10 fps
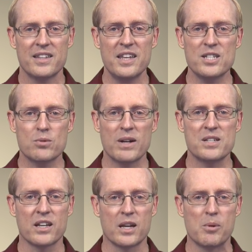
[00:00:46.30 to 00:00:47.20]
These threads
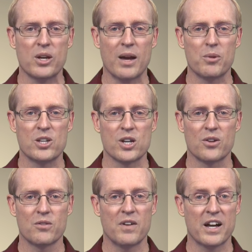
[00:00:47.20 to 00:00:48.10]
can communicate with each
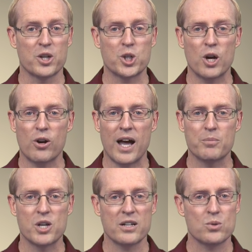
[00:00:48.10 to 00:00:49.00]
other via shared
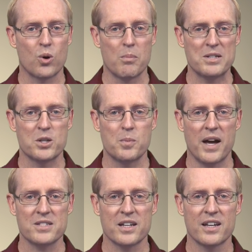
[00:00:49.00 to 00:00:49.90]
objects or message
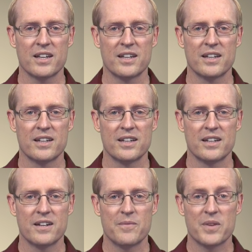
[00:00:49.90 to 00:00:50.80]
passing.
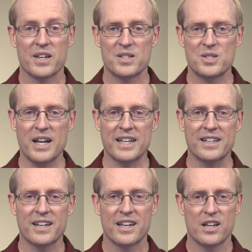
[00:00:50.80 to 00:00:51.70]
Second,
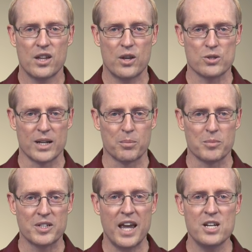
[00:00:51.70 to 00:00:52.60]
there's an
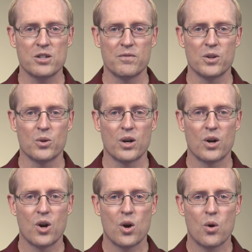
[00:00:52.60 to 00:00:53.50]
implementation view,
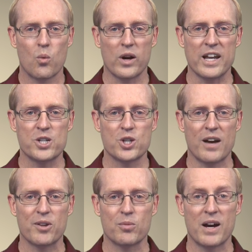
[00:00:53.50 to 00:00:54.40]
where each
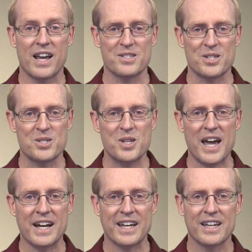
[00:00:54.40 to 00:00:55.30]
Java thread has a
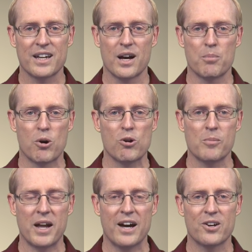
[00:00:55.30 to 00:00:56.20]
stack, a
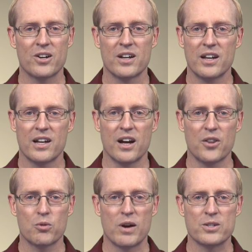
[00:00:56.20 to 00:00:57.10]
program counter, and
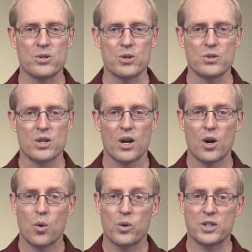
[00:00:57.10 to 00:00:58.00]
other registers,
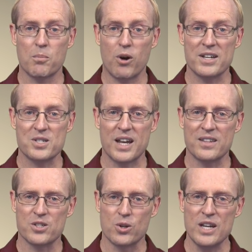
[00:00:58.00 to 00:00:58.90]
which comprise state
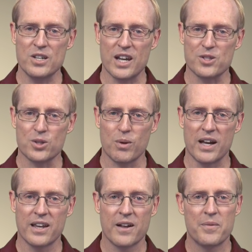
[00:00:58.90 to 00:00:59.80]
that's unique to each
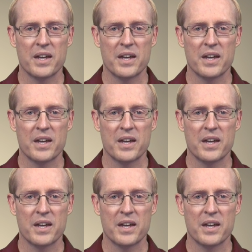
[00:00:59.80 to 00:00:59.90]
thread,